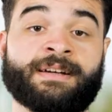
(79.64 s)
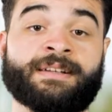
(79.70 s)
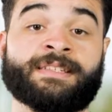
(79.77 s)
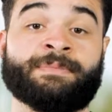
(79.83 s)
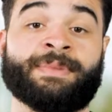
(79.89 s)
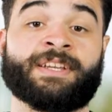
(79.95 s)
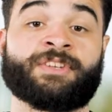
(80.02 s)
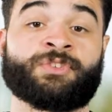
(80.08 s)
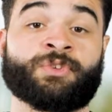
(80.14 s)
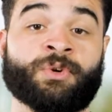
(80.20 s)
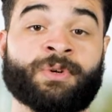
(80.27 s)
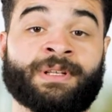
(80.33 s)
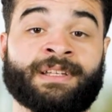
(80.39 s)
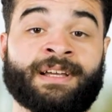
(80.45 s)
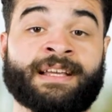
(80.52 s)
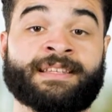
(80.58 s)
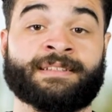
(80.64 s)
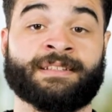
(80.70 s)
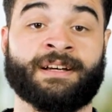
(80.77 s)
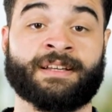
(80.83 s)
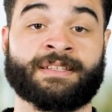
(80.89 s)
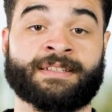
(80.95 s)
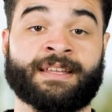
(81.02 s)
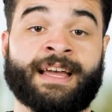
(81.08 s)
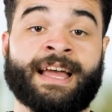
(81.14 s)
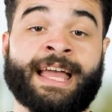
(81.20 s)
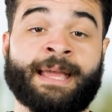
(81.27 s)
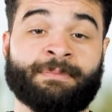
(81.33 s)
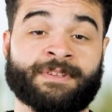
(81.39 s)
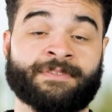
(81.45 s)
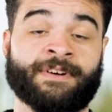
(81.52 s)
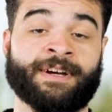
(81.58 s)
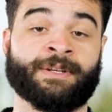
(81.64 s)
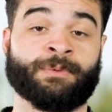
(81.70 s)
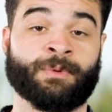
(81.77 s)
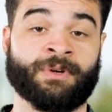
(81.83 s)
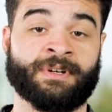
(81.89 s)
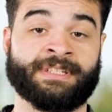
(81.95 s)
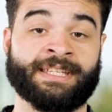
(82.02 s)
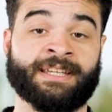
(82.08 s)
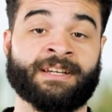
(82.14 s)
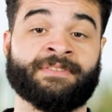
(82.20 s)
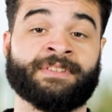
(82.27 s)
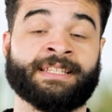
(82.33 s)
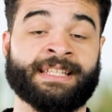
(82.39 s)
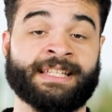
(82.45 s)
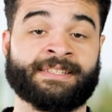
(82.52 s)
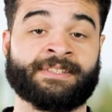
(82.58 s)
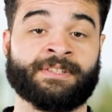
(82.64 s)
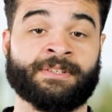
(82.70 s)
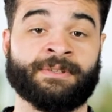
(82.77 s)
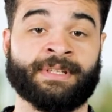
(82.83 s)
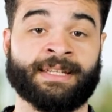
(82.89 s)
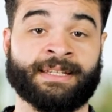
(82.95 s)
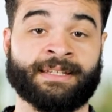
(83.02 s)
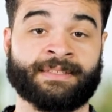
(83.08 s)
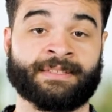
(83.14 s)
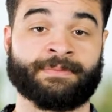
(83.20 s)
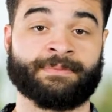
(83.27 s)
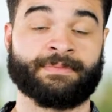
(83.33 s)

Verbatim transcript: To make sure your lights last, aim to find a warranty of at least two years.